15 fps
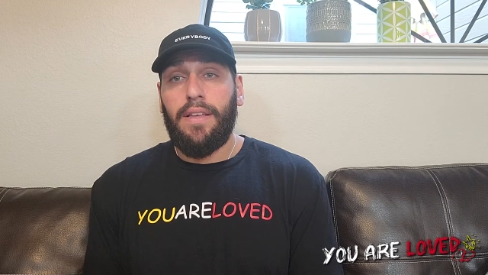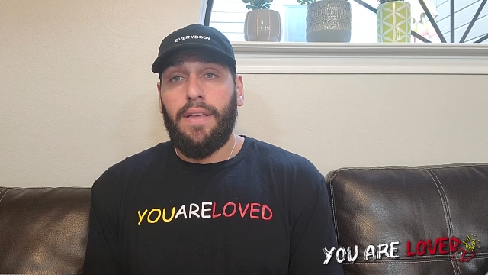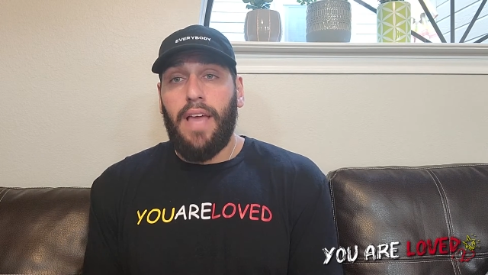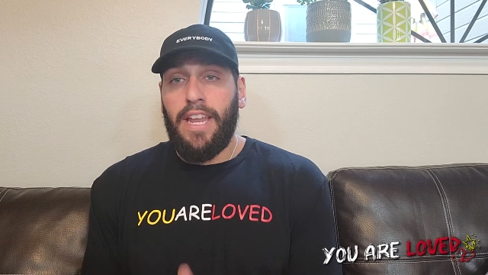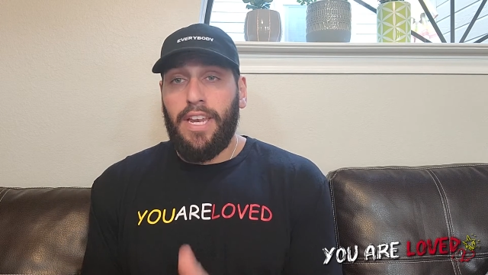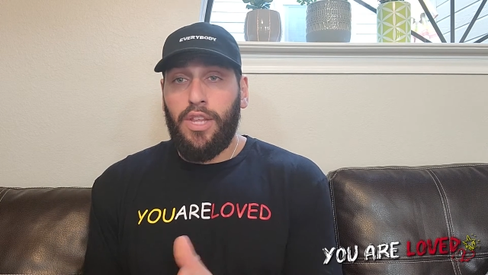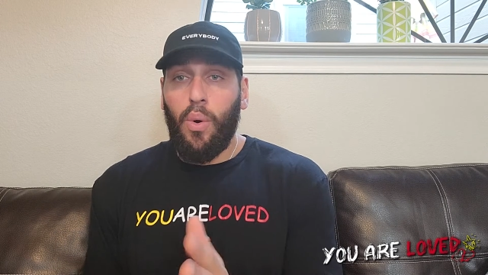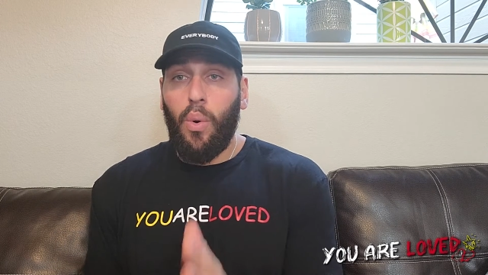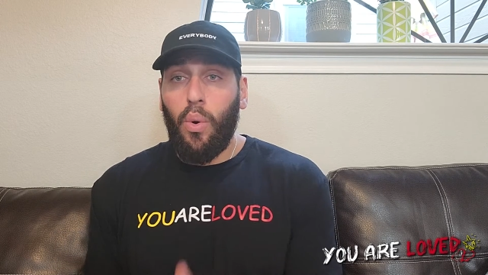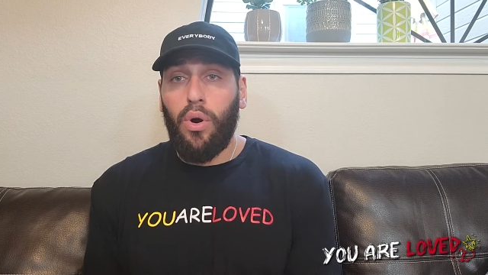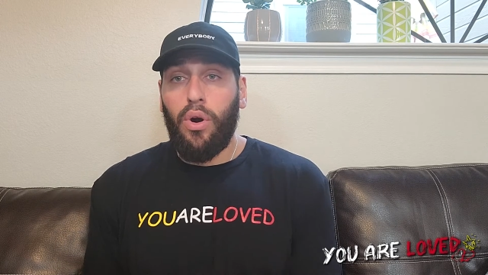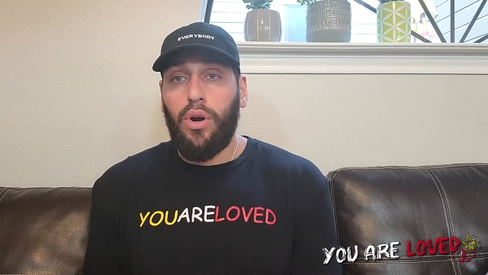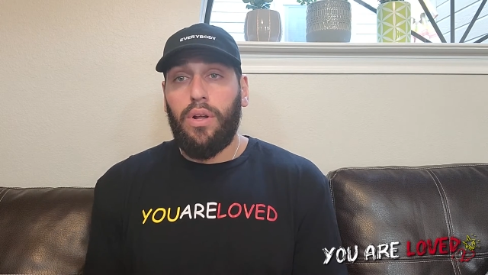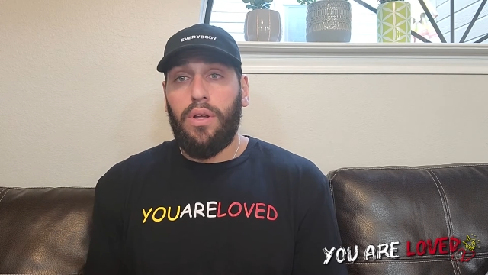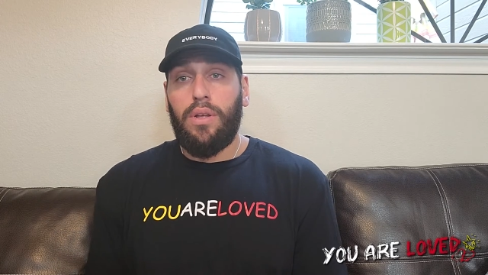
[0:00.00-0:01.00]
And your
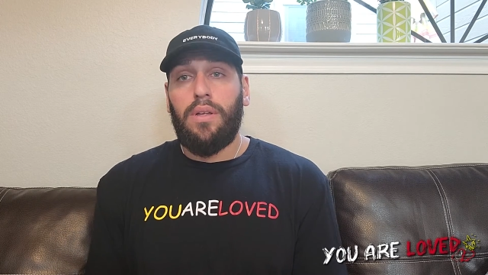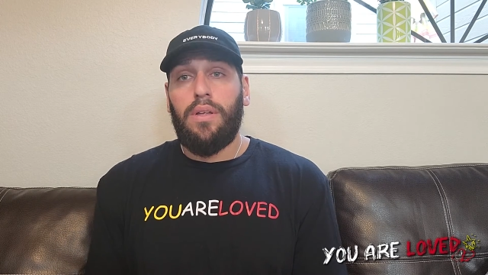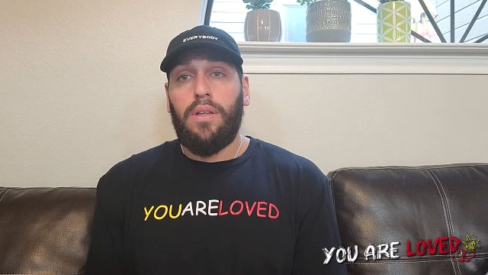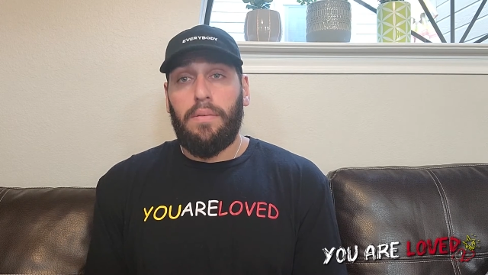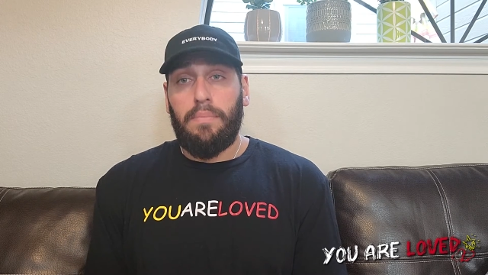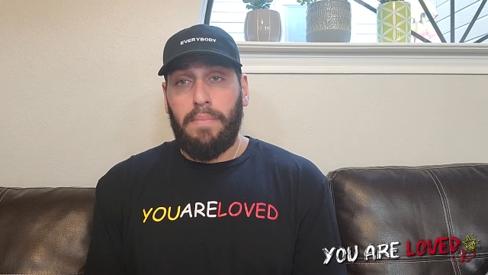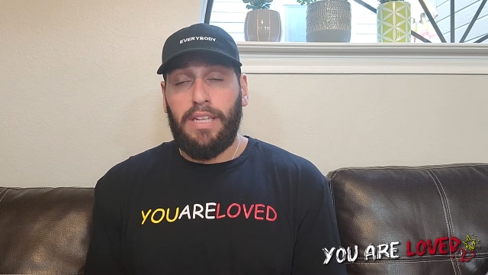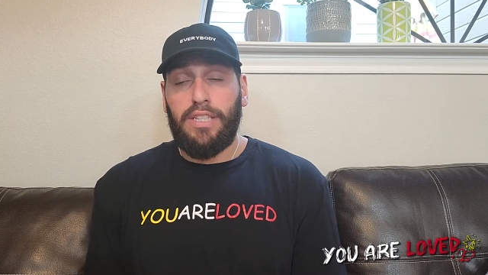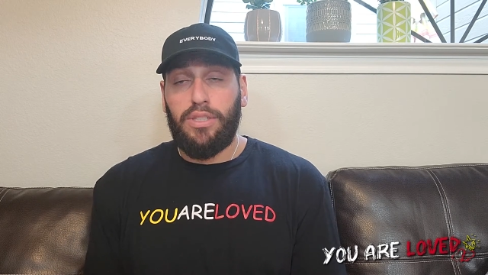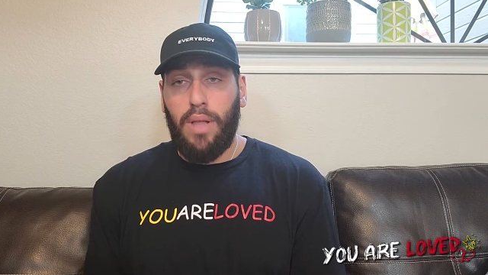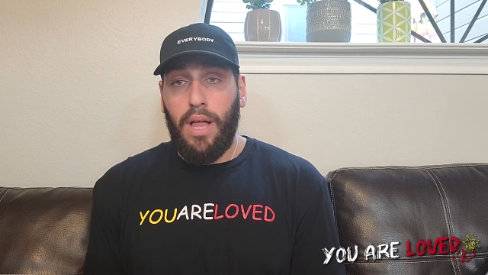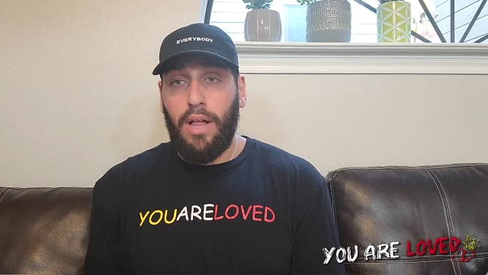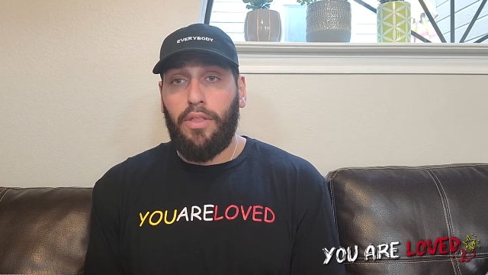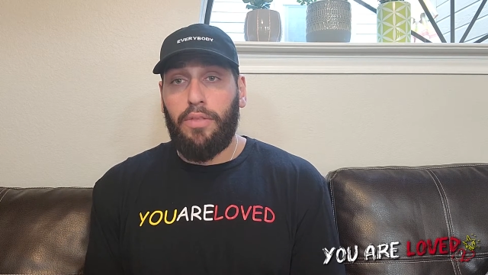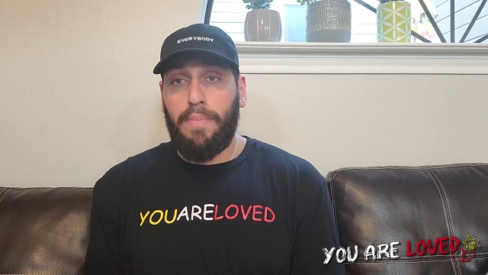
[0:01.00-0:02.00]
mental
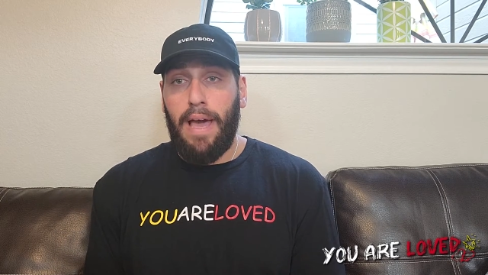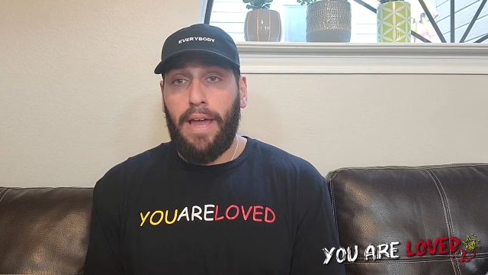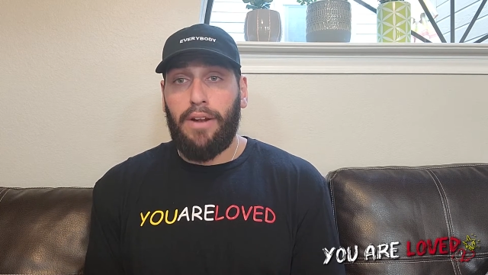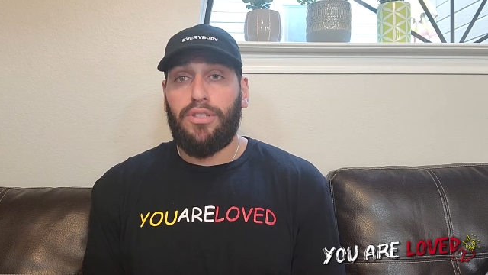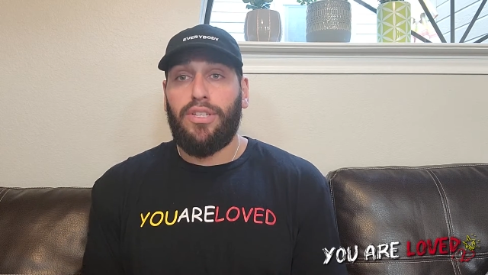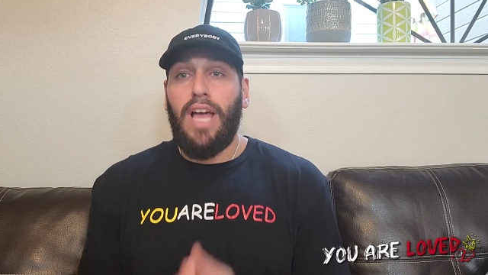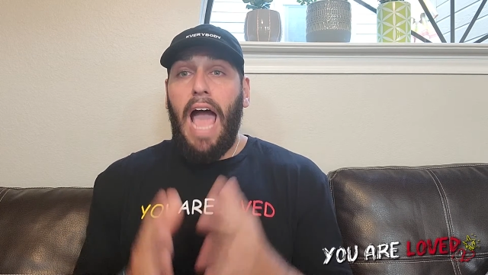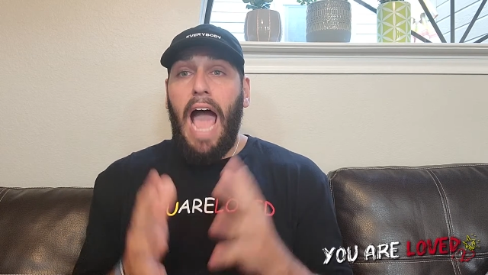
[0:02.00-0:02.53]
health matters.